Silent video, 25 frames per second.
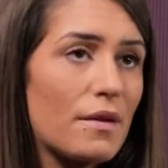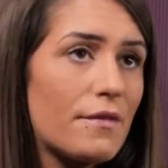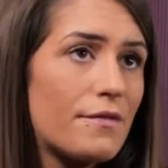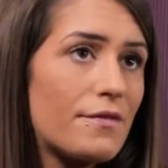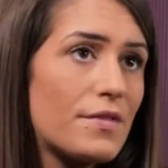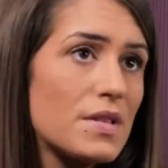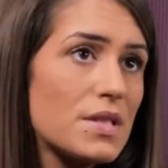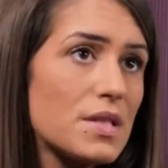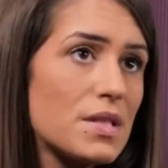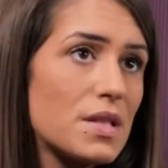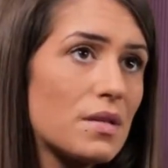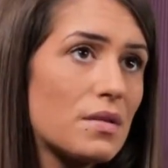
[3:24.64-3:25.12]

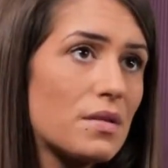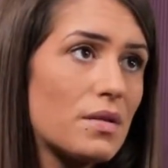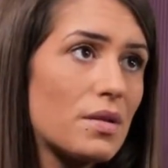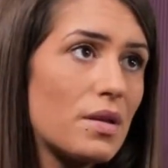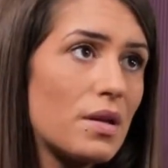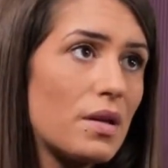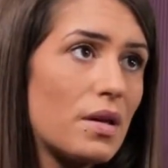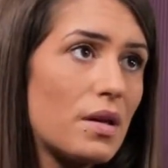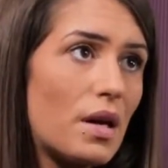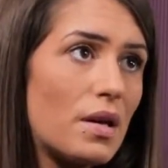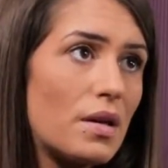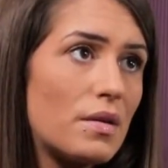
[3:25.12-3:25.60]

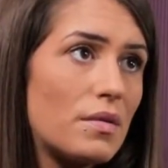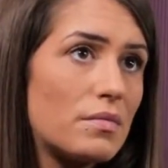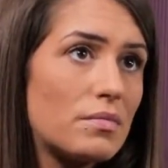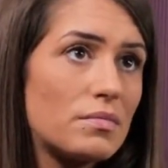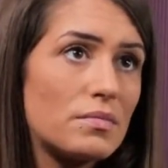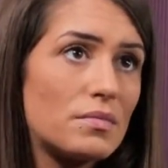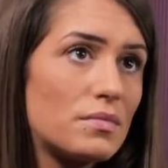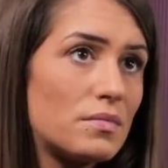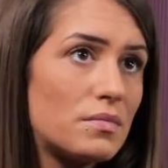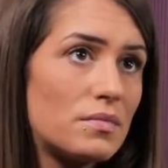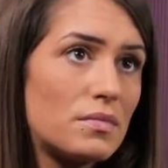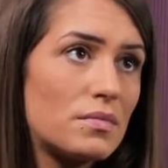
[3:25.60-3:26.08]
Physically, I
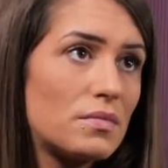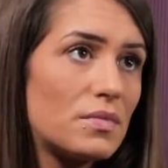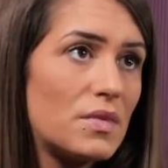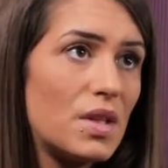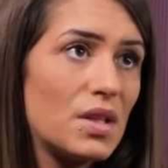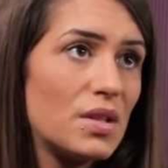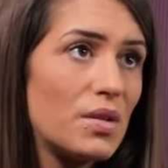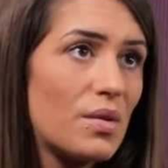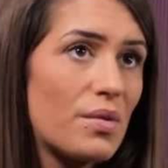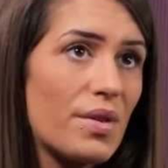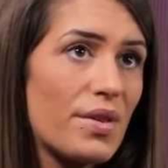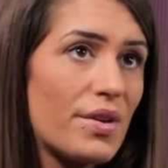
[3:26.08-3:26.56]

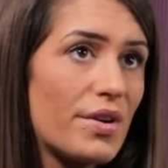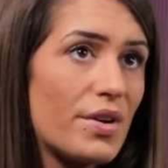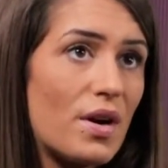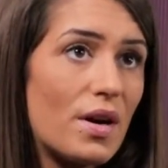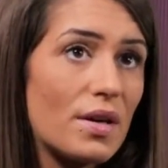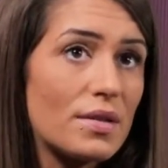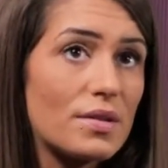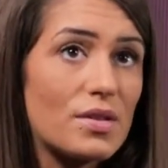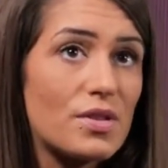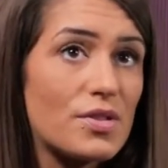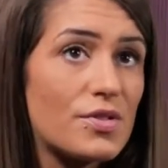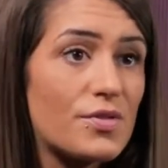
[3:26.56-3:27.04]
didn't go to the
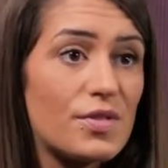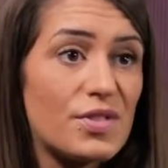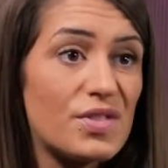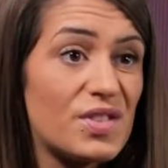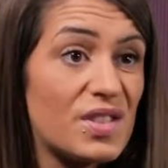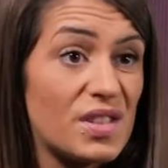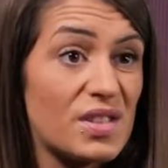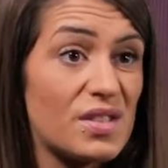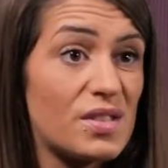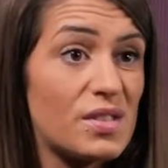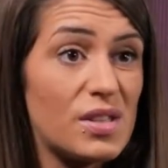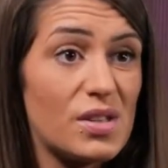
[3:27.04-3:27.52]
doctors for
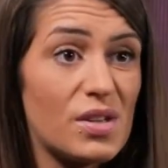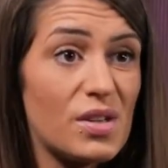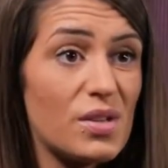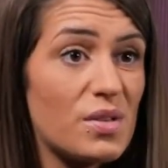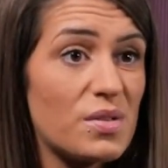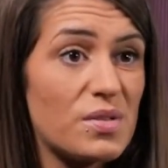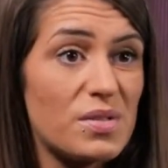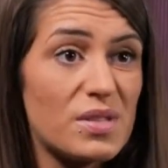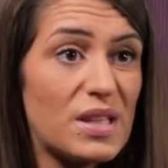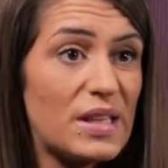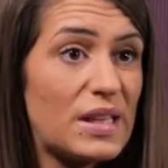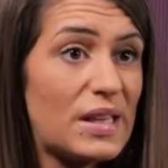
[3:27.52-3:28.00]
6
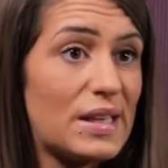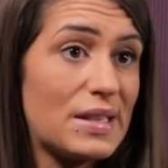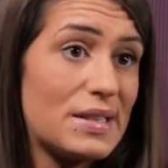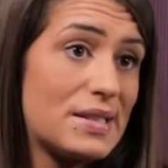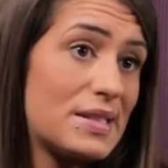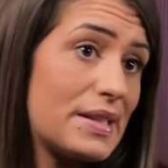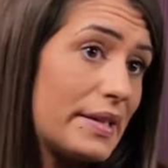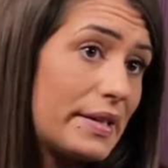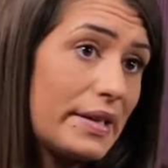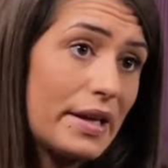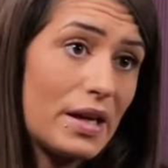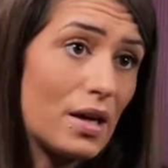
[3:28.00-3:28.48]
years. I didn't
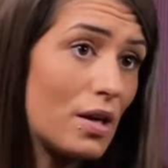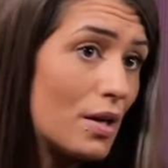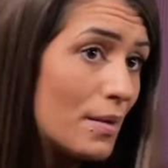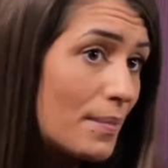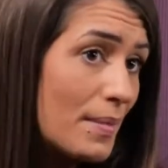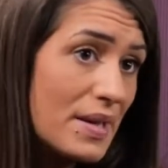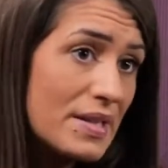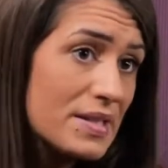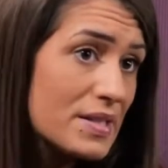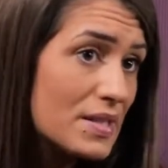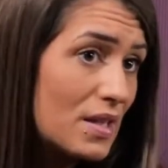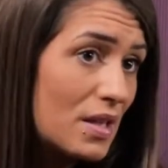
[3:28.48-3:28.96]
take care of
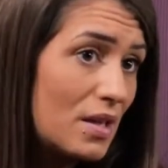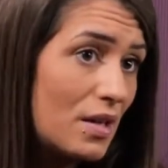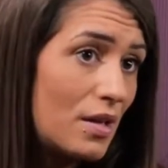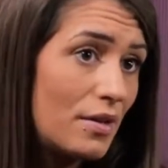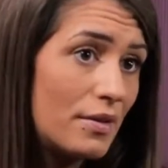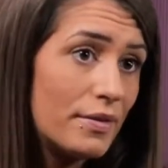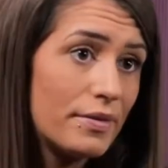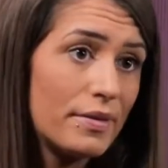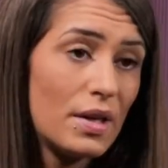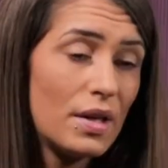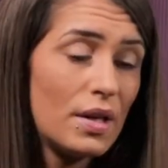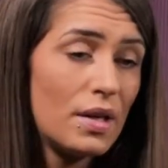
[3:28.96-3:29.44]

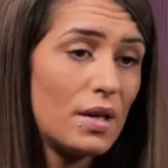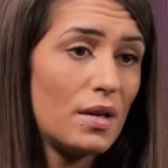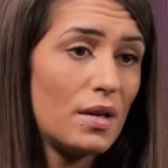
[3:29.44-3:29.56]
myself.